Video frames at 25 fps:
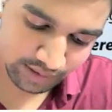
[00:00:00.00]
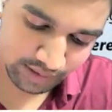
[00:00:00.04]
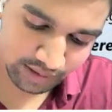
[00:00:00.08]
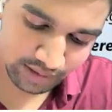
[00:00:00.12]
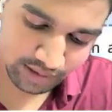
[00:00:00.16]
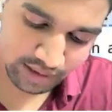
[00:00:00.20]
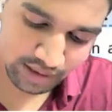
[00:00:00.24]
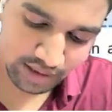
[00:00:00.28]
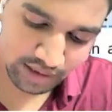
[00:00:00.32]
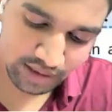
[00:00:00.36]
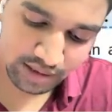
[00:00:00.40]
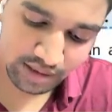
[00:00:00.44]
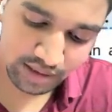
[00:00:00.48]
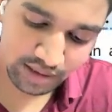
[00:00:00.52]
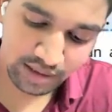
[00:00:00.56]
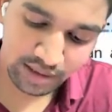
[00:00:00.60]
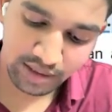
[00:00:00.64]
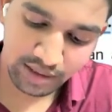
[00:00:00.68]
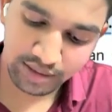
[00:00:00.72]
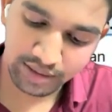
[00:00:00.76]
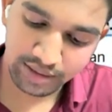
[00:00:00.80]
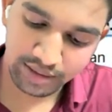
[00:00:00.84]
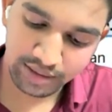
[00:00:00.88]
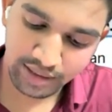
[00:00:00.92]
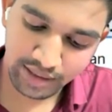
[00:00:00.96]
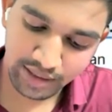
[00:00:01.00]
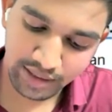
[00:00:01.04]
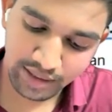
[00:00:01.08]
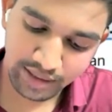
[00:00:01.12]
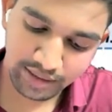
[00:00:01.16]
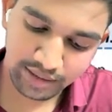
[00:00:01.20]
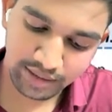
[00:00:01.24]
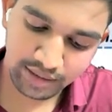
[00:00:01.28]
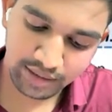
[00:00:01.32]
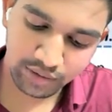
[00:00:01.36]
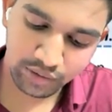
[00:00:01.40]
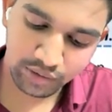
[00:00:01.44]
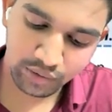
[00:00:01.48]
And there
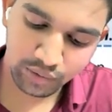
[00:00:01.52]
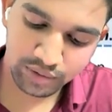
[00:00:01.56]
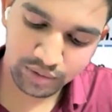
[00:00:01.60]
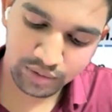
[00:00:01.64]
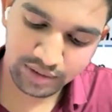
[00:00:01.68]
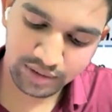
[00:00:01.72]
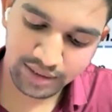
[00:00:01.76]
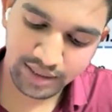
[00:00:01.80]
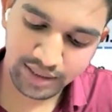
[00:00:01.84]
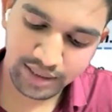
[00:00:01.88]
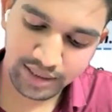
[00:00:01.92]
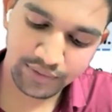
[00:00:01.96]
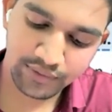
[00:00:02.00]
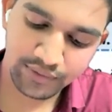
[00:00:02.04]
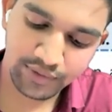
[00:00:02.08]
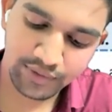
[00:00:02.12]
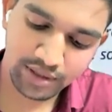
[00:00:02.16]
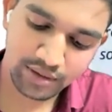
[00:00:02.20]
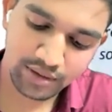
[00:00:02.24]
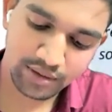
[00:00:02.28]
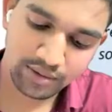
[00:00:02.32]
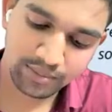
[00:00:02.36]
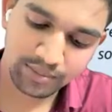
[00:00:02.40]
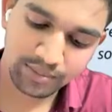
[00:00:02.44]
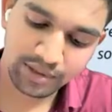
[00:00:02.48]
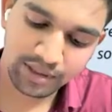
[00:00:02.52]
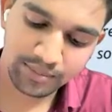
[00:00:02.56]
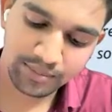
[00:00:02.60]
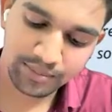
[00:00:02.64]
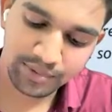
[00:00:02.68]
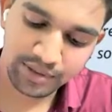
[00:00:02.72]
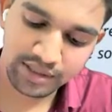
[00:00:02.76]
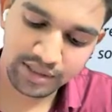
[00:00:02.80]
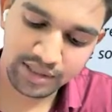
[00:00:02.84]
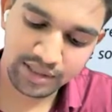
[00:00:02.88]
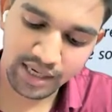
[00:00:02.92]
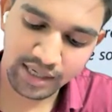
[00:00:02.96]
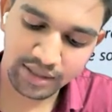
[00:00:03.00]
are Rules 11 of the
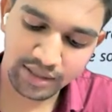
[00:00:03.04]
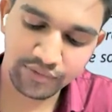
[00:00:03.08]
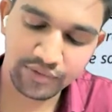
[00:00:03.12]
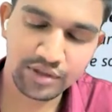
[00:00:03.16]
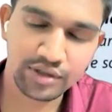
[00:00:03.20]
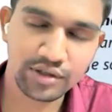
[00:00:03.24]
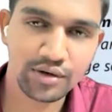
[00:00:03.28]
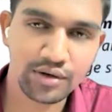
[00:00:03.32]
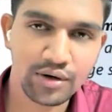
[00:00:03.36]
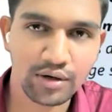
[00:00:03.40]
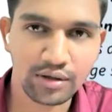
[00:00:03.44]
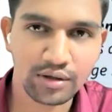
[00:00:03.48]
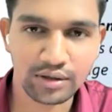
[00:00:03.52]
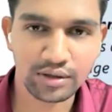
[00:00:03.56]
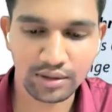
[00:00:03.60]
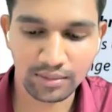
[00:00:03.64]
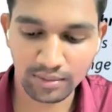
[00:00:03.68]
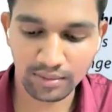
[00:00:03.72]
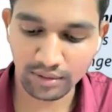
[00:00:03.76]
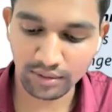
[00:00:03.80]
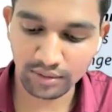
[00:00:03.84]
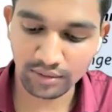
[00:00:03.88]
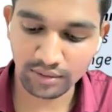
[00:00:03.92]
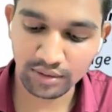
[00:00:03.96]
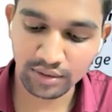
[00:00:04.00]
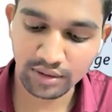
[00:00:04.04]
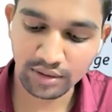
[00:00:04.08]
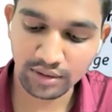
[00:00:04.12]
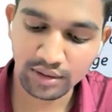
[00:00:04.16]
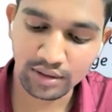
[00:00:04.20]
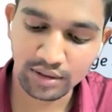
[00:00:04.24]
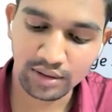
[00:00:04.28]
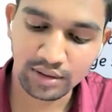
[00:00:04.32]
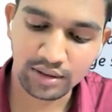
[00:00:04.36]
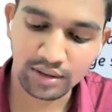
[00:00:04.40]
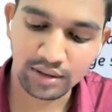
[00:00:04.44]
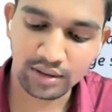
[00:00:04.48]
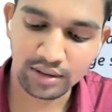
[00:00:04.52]
Companies Act, which talks about
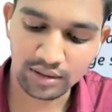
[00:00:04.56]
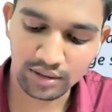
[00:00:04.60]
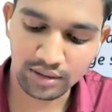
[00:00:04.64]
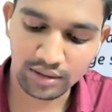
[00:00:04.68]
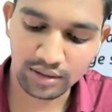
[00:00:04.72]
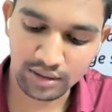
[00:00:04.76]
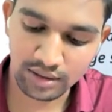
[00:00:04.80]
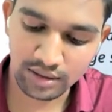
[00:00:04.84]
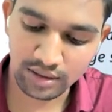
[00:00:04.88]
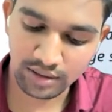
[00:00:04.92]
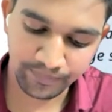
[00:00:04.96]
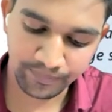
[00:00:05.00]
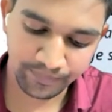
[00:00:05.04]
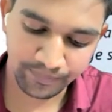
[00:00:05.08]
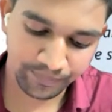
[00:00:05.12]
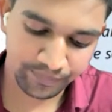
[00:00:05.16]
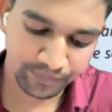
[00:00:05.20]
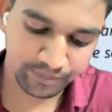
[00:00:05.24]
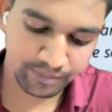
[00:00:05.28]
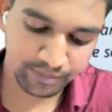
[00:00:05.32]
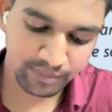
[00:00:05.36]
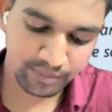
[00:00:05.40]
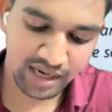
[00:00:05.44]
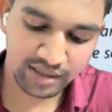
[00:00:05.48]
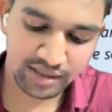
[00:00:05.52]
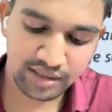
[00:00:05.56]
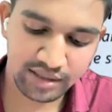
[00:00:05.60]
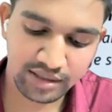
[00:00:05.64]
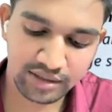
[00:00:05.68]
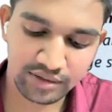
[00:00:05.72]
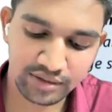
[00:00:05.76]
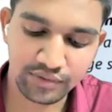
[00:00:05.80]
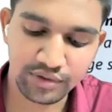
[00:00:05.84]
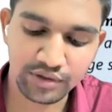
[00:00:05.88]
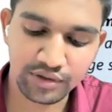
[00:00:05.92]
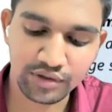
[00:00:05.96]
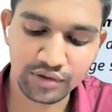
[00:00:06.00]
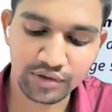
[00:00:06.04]
the
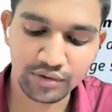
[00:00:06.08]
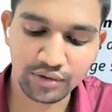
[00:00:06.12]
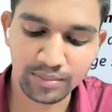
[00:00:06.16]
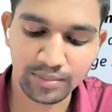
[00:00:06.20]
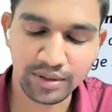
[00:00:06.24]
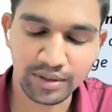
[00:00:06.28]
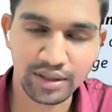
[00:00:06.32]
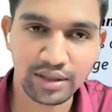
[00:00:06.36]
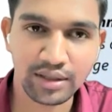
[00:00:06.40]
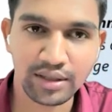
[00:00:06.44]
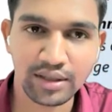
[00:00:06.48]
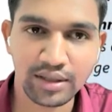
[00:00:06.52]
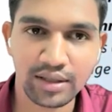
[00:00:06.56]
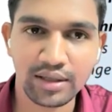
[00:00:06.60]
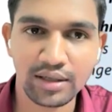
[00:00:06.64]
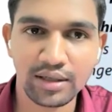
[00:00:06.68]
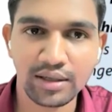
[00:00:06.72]
matters which should be